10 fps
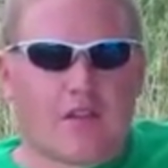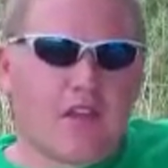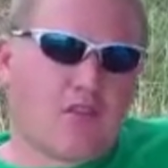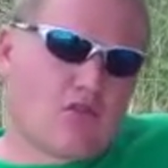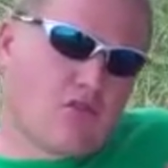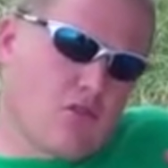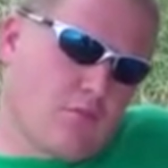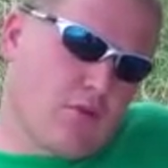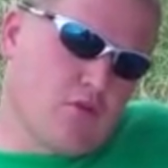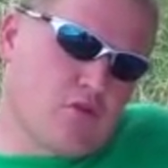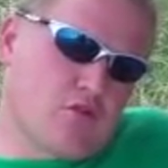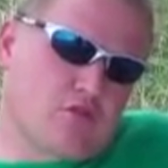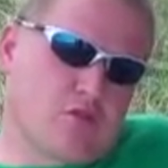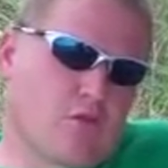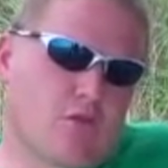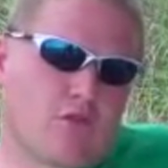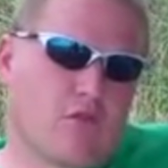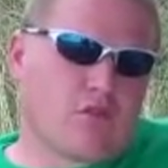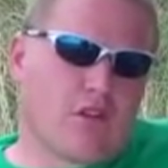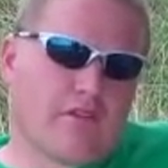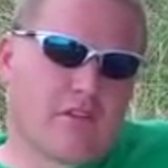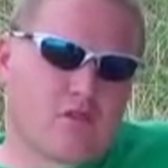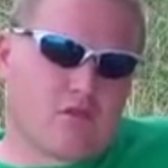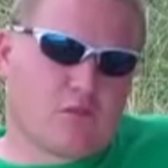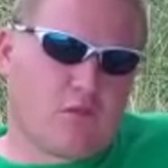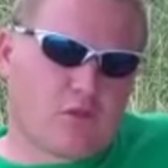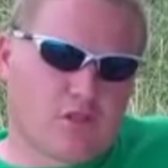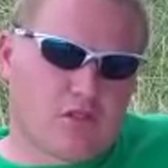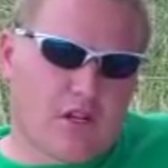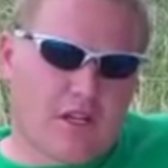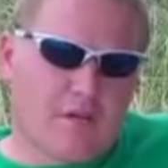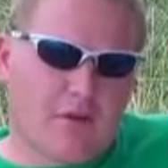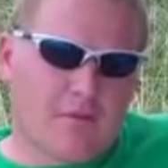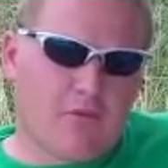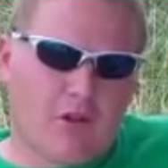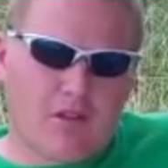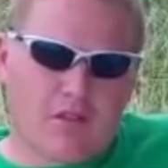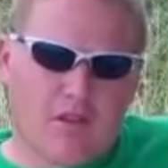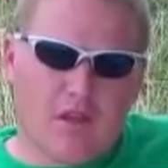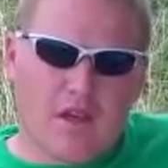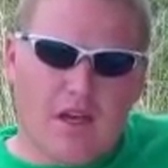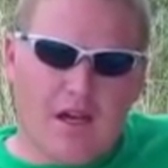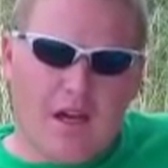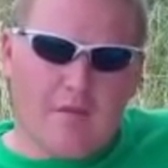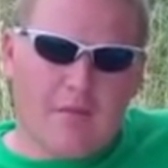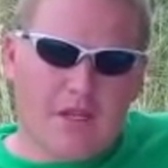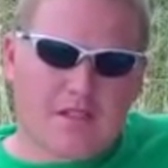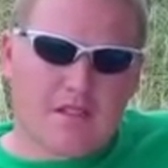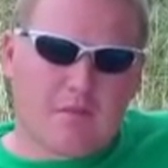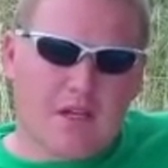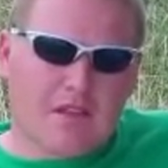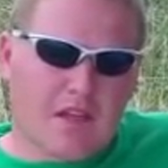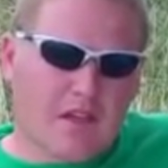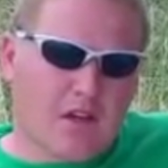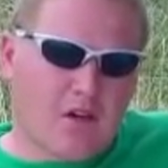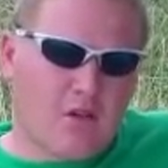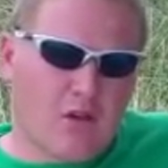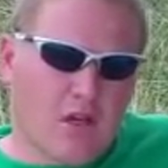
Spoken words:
either through the boosters or through your individual sport to try to come up with means to make that go.